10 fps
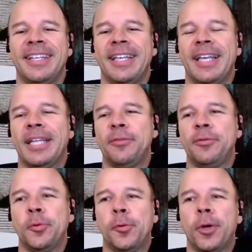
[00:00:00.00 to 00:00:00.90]
And if
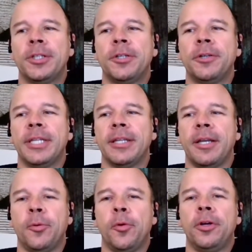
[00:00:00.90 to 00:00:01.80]
you're wondering
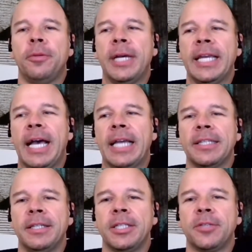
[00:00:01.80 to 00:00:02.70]
where my
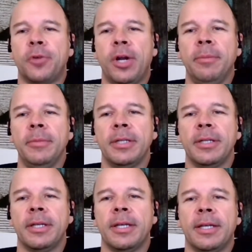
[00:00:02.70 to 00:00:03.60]
accent is from,
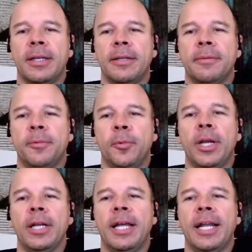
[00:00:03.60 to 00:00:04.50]

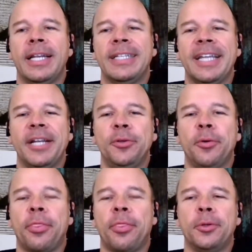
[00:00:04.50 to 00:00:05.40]
well, I'll tell you,
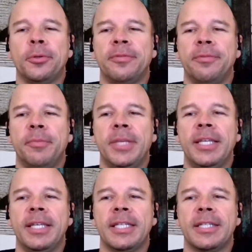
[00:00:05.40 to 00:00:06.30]
a third of me
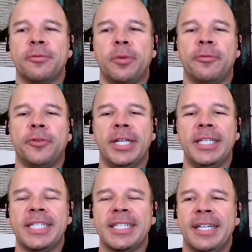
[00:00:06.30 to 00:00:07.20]
is from
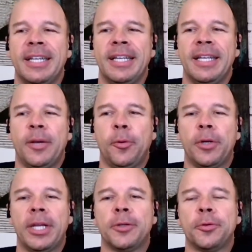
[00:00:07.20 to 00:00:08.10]
France,
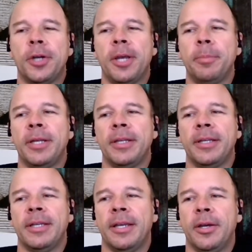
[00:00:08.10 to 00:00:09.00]
where I grew up,
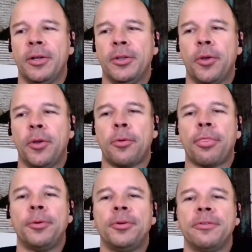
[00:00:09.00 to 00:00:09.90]
another
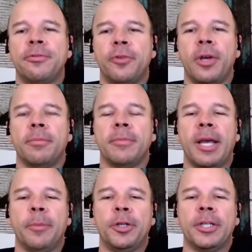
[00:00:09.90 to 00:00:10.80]
third from
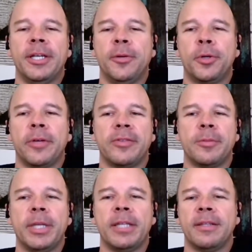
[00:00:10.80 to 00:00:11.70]
America, where I
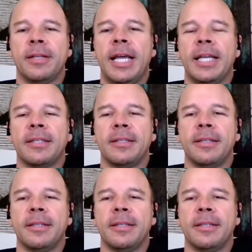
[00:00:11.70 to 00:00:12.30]
spent the last